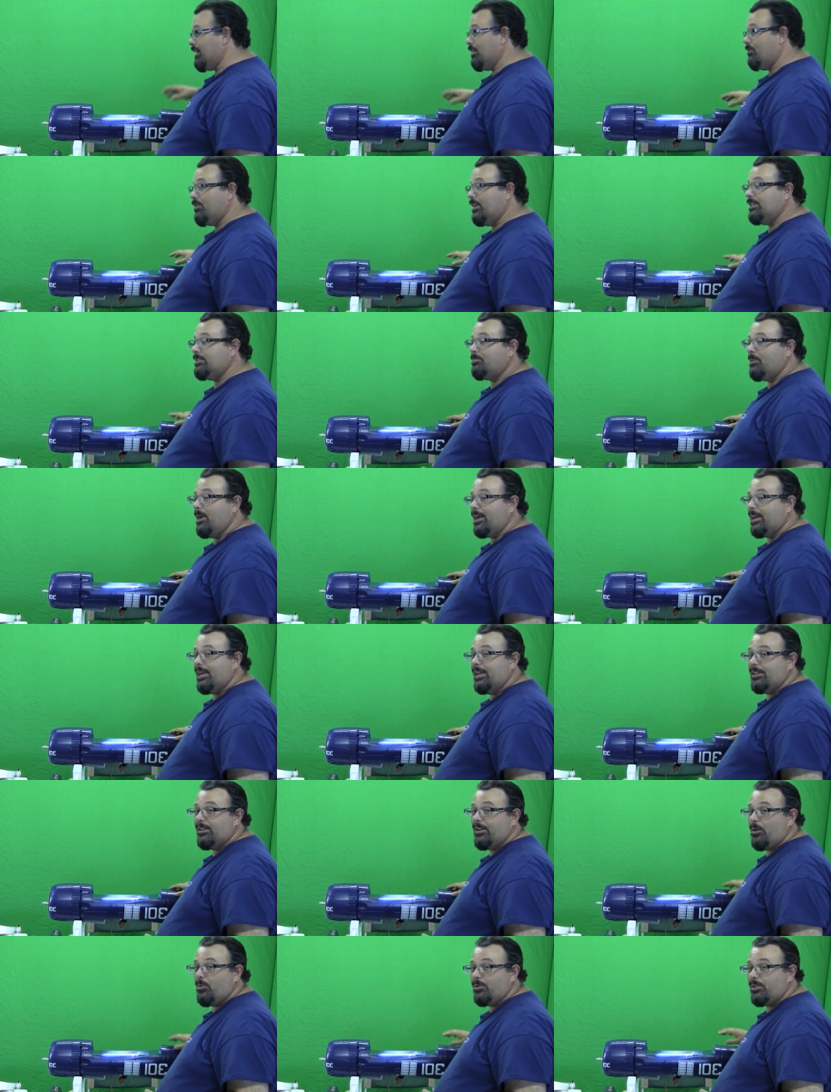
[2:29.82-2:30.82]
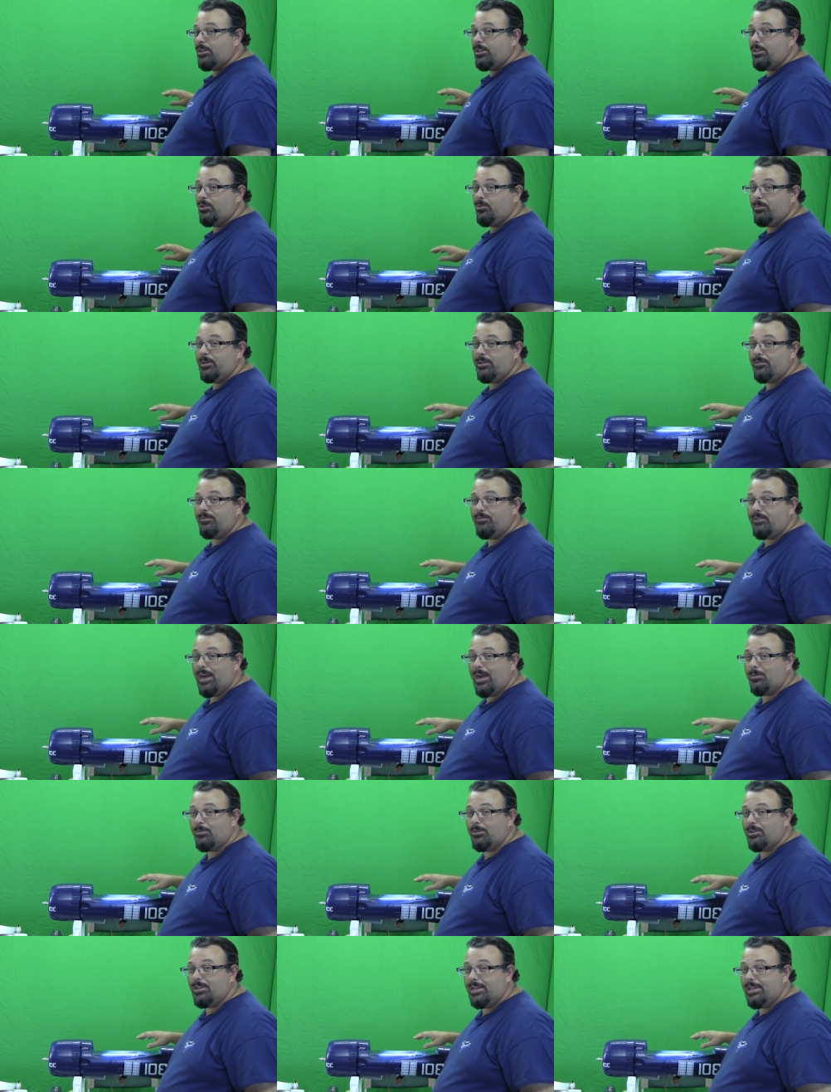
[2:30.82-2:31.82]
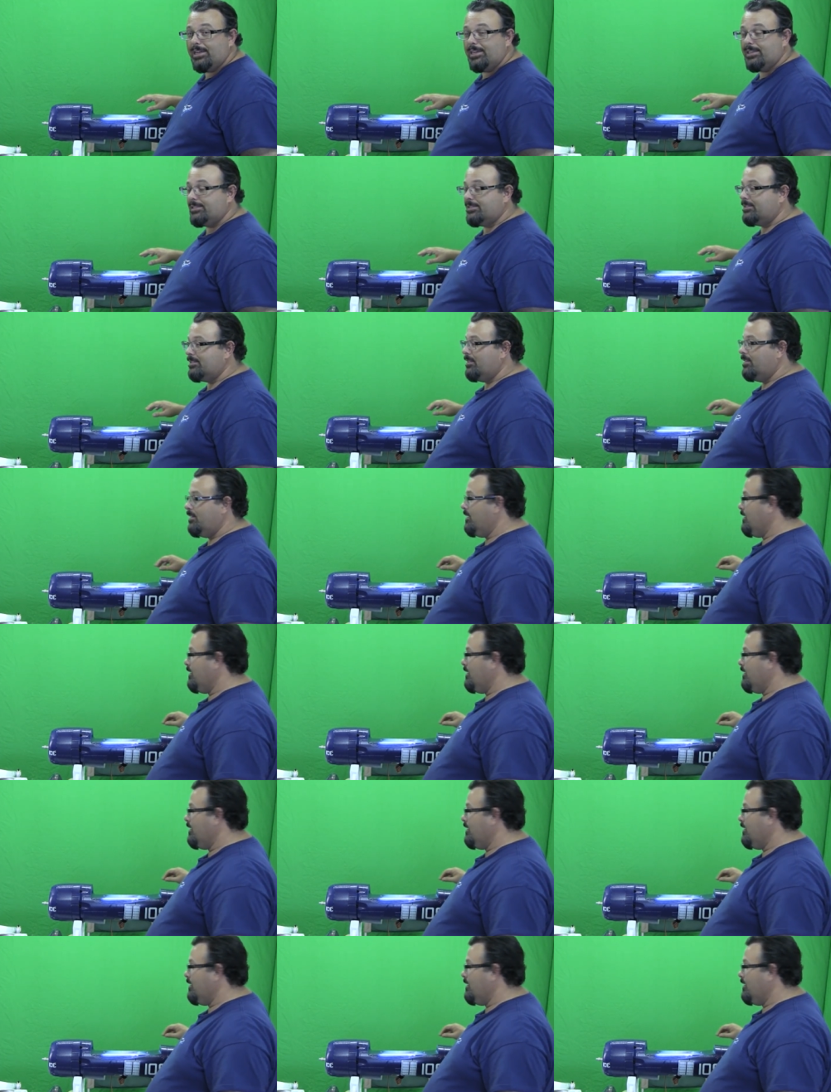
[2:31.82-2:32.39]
can reach back in there with a little bit of fiberglass